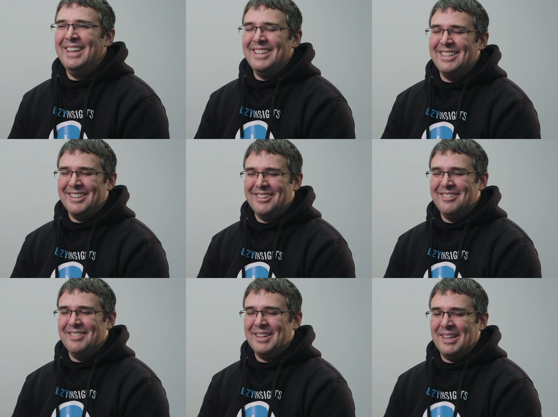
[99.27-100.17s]

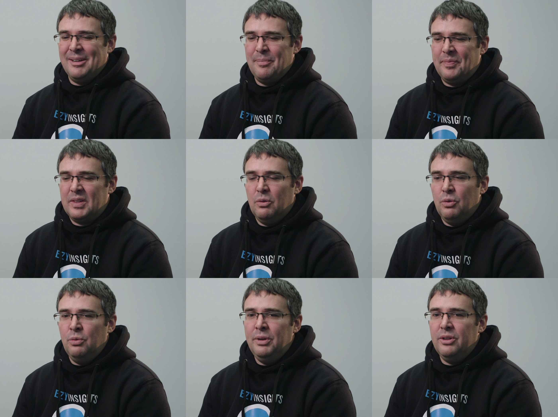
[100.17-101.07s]
So
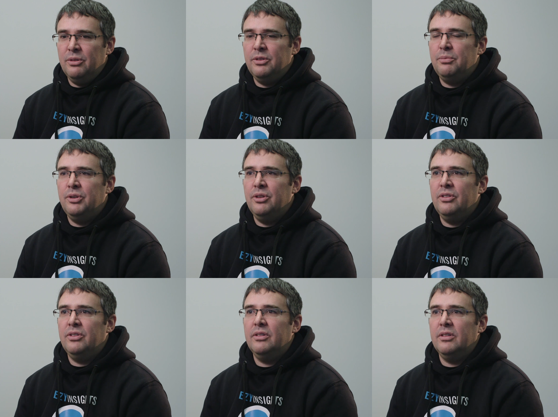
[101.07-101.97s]
all we do is
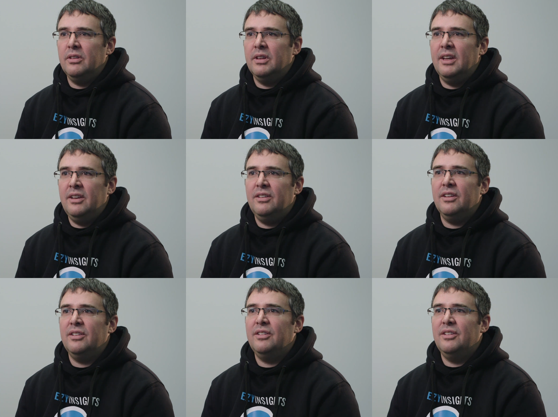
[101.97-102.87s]
produce the
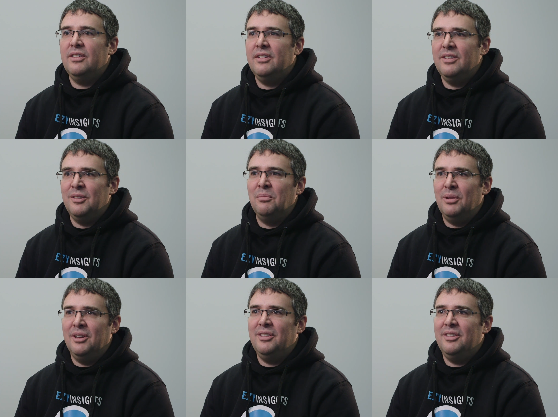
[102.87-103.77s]
easiest,
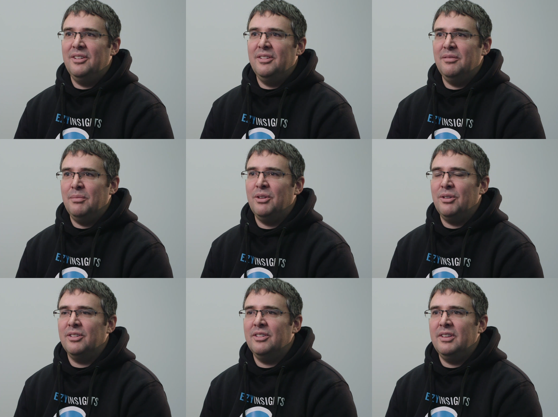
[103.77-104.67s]
simplest
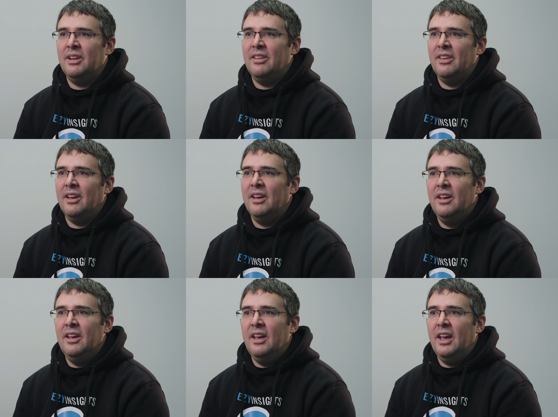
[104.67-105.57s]
metrics that are there.
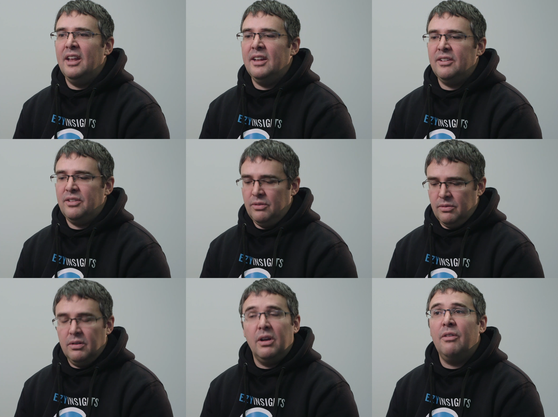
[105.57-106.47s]
And that's
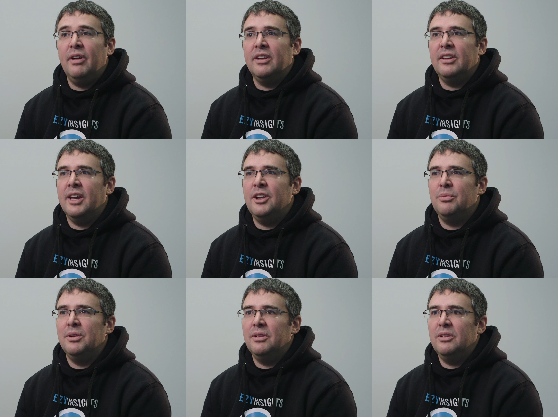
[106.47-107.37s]
around
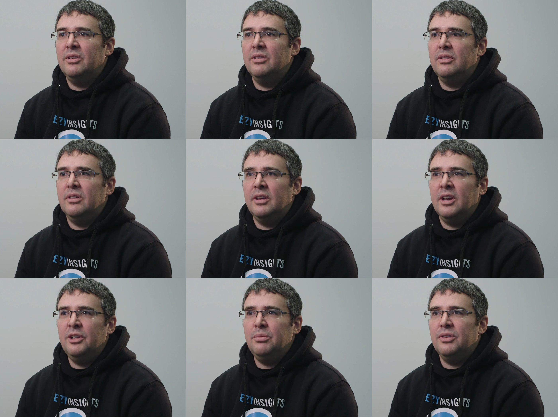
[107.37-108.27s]
engagement, because
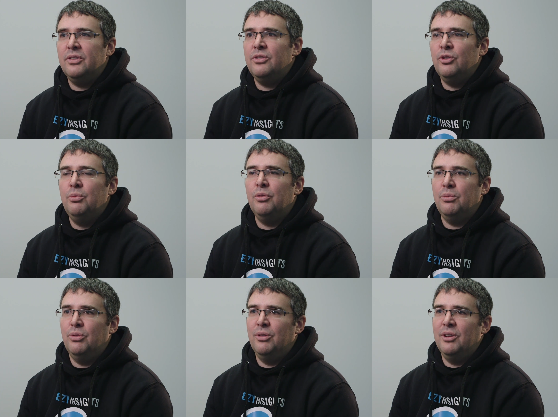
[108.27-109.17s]
engagement's super
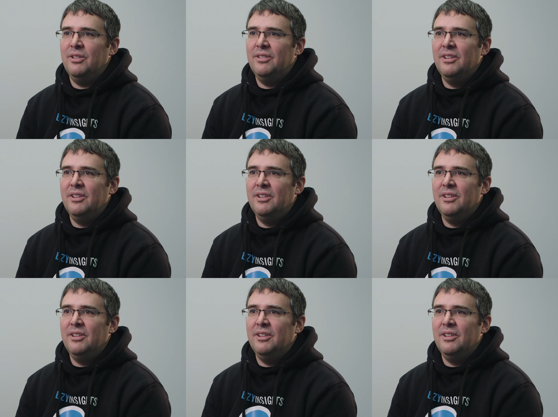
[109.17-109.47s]
important.